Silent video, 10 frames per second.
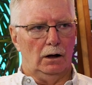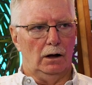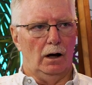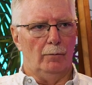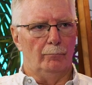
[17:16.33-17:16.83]

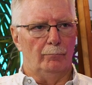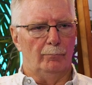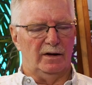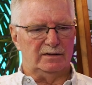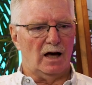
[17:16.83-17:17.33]

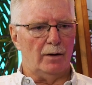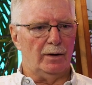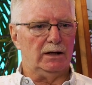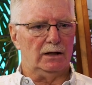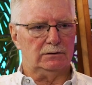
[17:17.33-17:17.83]
By the time
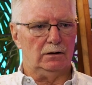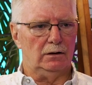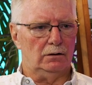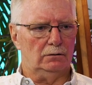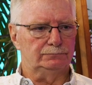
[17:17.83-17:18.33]
I get
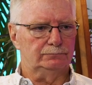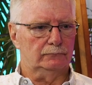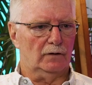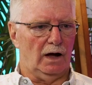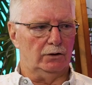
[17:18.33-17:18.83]
there,
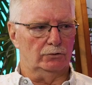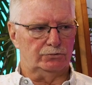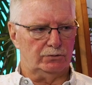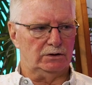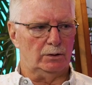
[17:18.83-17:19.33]
I go
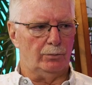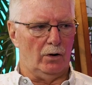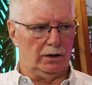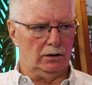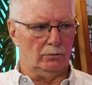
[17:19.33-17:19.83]
straight to the
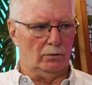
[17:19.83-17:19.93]
parking